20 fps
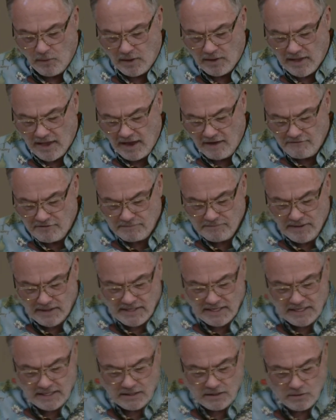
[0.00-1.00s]
But while
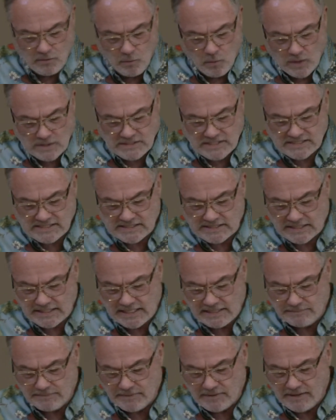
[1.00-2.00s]
everybody was
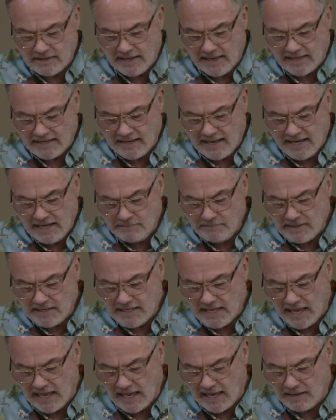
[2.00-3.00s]
asleep, an
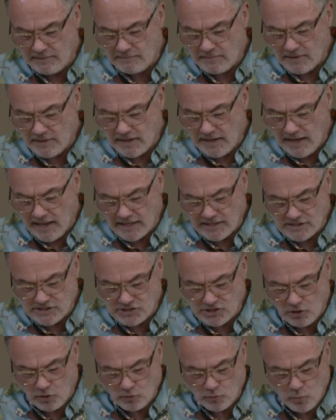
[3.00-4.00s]
enemy came
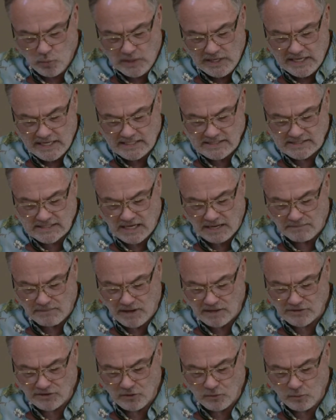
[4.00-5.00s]
and sowed
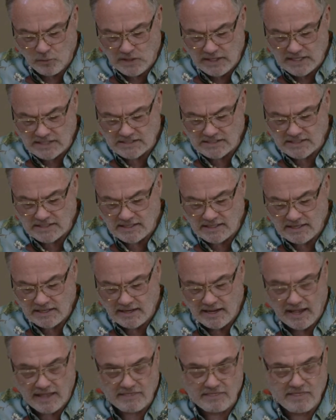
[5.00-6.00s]
weeds among the wheat
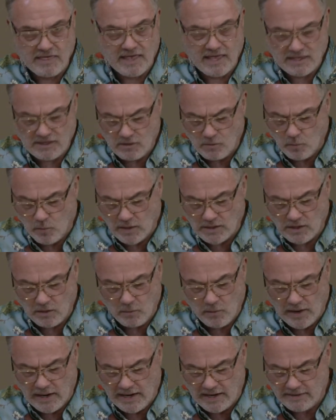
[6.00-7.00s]
and then
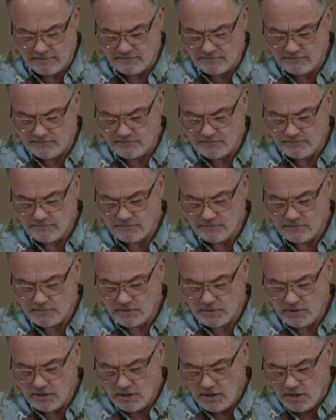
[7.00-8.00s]
went away.
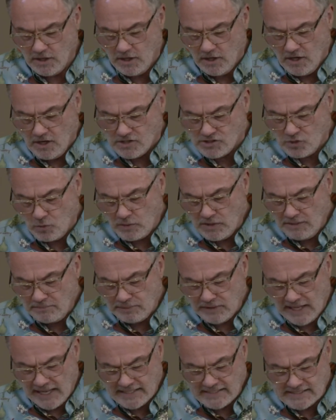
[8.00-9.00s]

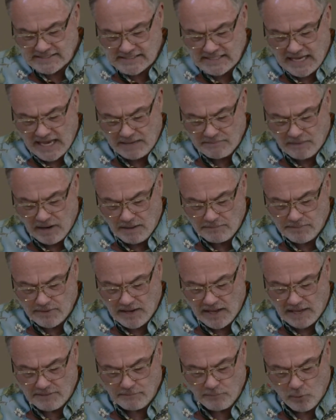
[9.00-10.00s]
So when the plants came
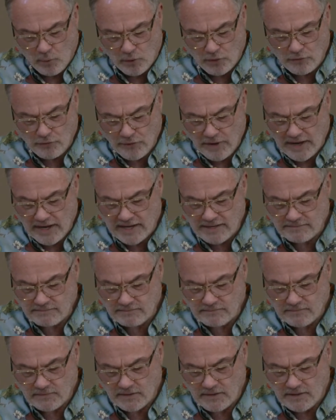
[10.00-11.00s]
up and bore
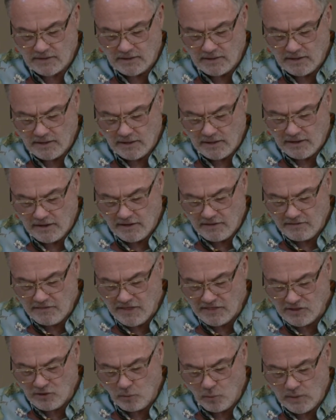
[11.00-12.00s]
grain,
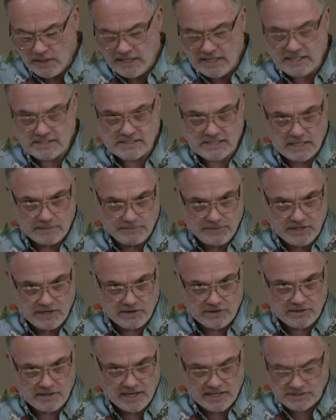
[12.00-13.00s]
then the weeds
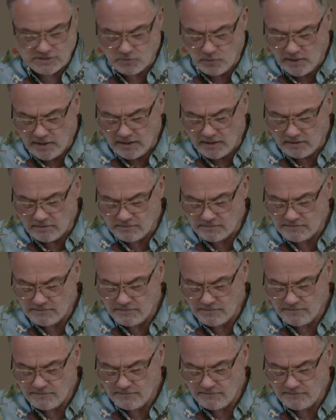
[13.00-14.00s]
appeared as
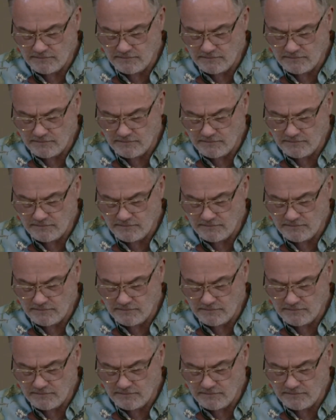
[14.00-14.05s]
well.